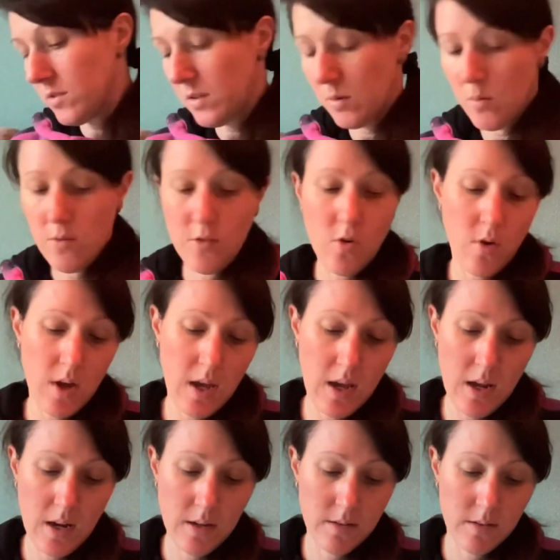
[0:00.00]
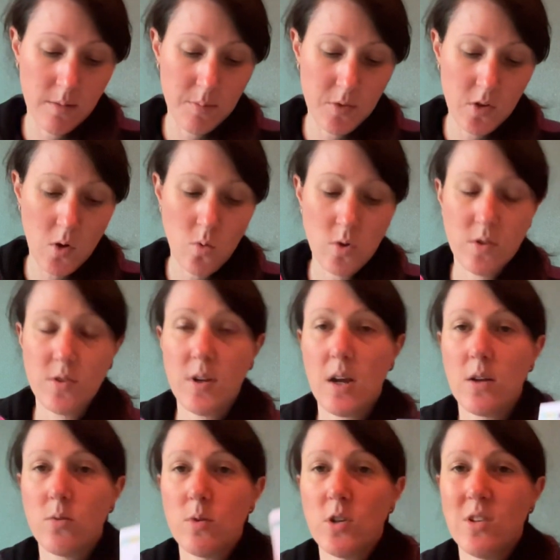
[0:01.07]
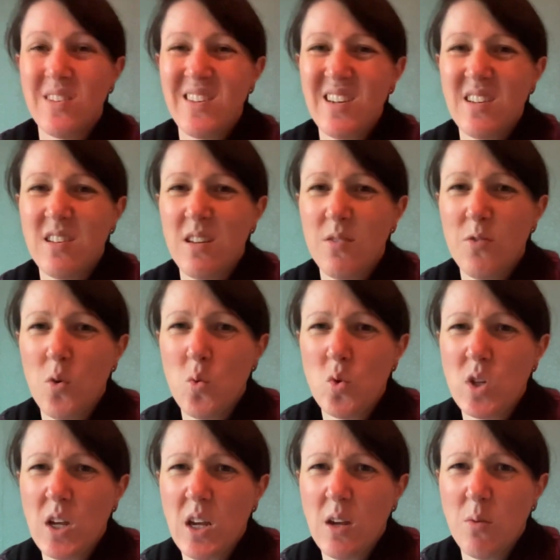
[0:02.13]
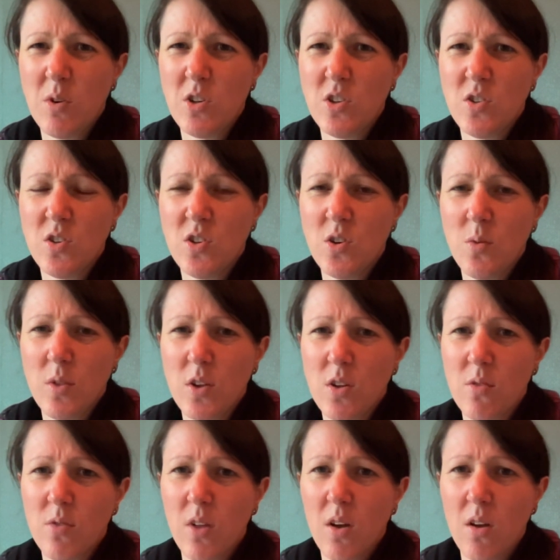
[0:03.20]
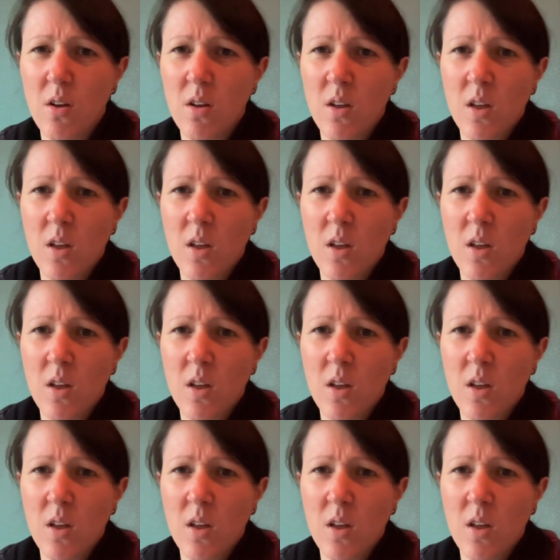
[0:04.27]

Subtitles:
thing we've got here is some solder sticks, which is 60/40, which is to do with the